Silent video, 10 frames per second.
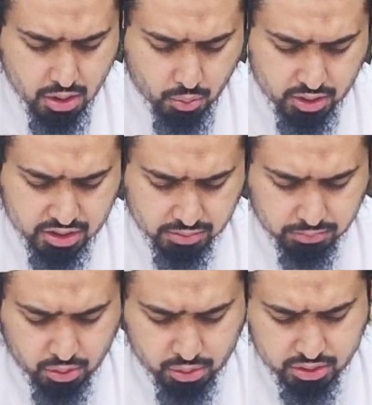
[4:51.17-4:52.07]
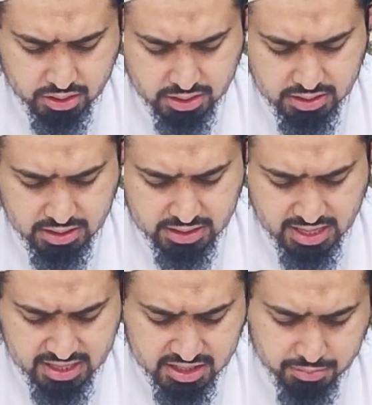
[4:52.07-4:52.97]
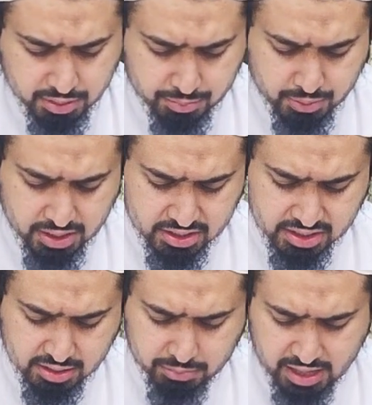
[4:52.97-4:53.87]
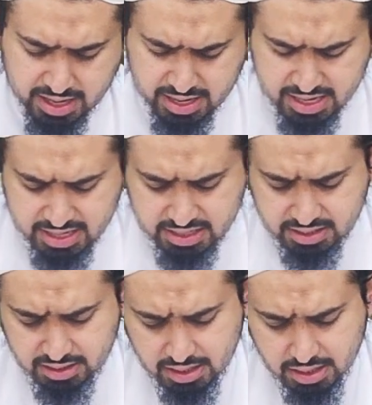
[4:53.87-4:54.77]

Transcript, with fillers: was the most detestable person in my eyes.